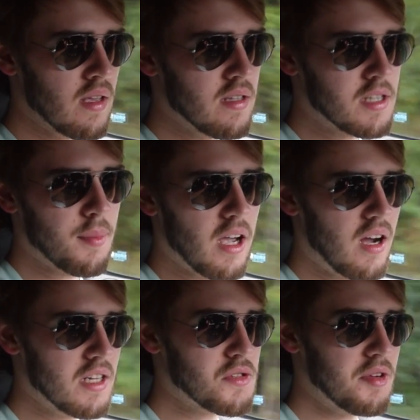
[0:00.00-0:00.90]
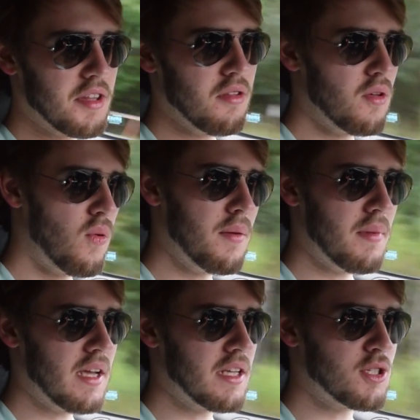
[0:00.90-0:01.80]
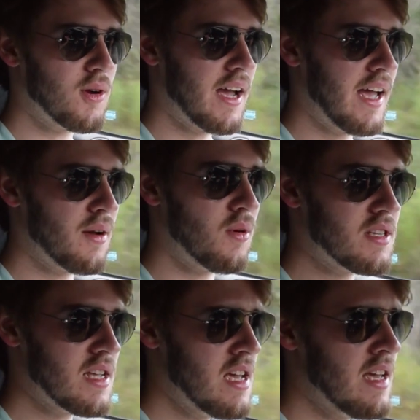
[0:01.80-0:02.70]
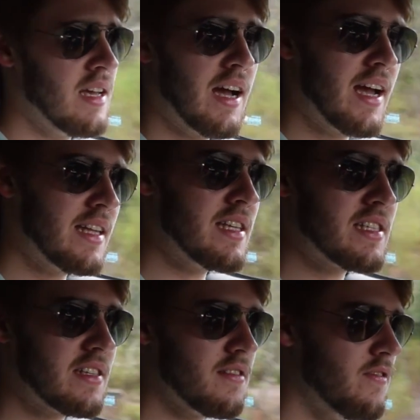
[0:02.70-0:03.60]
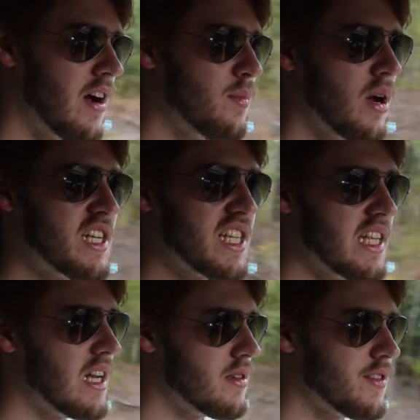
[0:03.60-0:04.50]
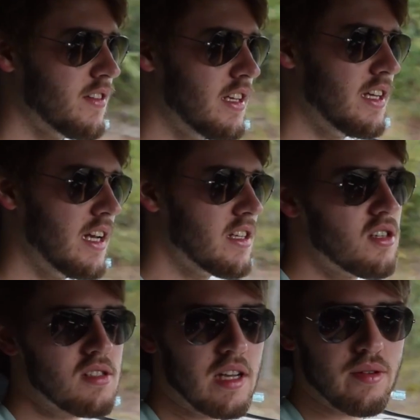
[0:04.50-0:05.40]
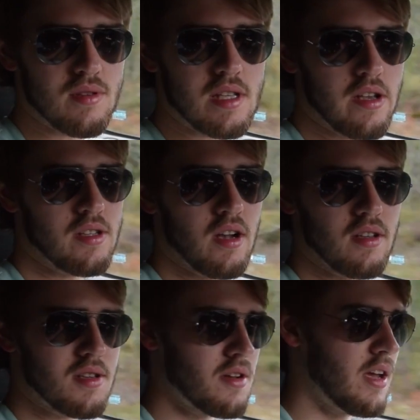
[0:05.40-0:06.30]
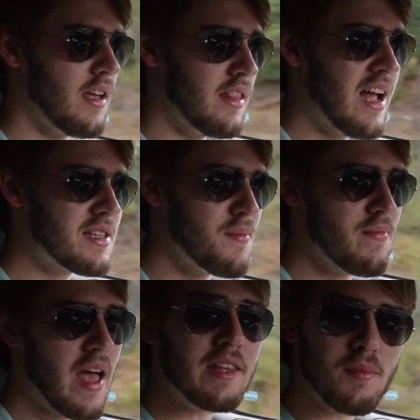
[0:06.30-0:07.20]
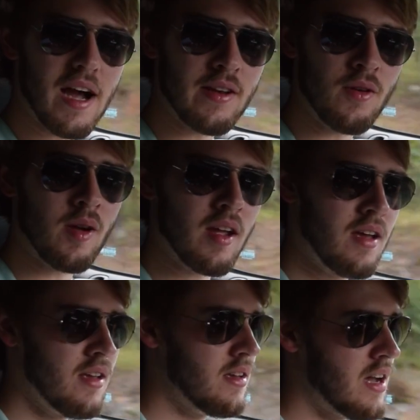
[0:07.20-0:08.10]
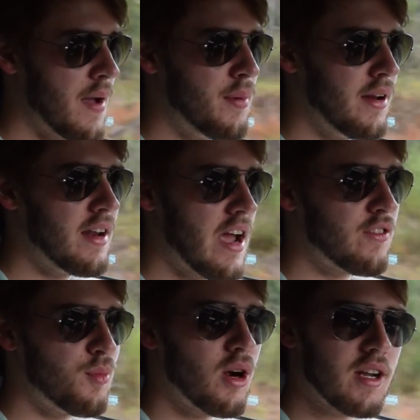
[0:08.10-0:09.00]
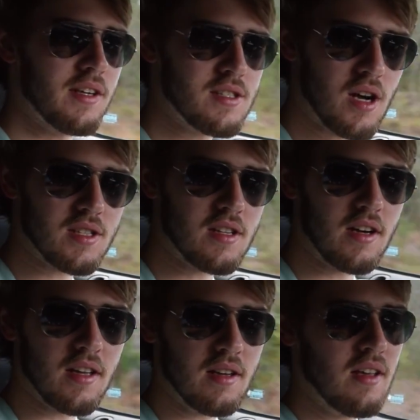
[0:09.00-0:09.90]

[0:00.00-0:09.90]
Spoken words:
To be honest with you, the one big issue I had was I had this vibration that I was feeling, and it turns out it was the exhaust, okay? And that's my doing. I put an aftermarket exhaust on it.